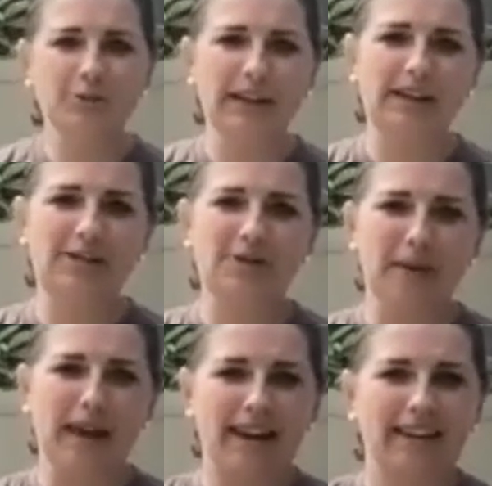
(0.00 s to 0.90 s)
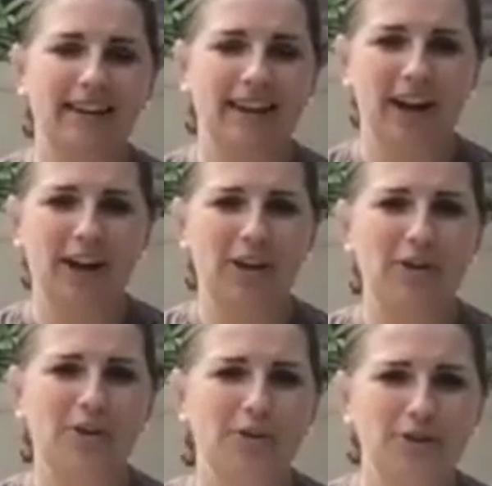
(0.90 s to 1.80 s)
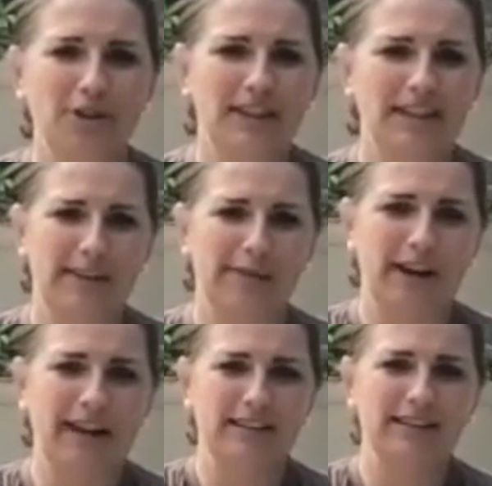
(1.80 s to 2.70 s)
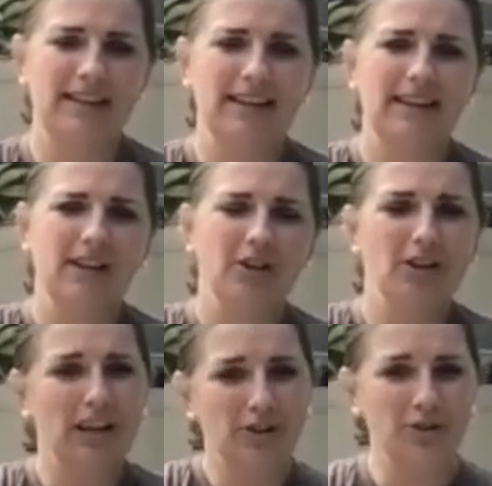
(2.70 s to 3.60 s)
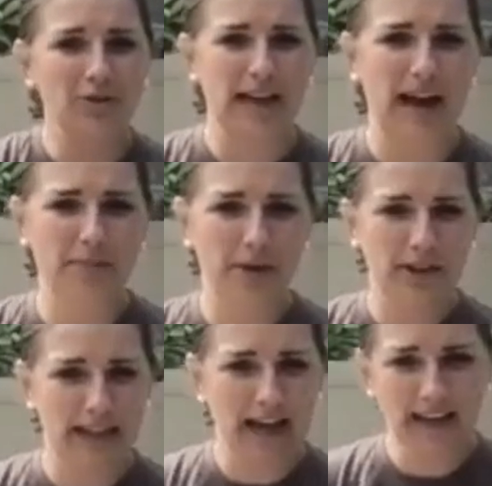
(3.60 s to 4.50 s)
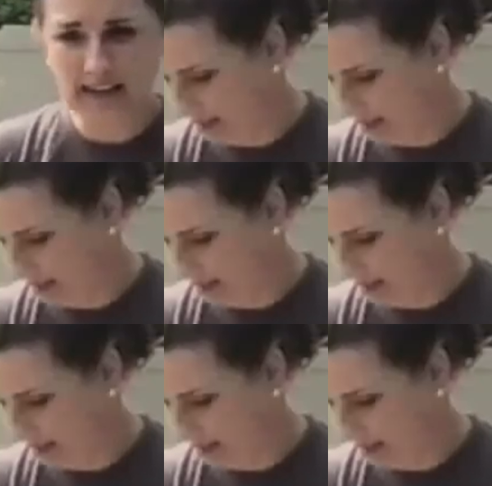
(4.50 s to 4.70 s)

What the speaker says: really do make a huge difference. You need shoes that protect,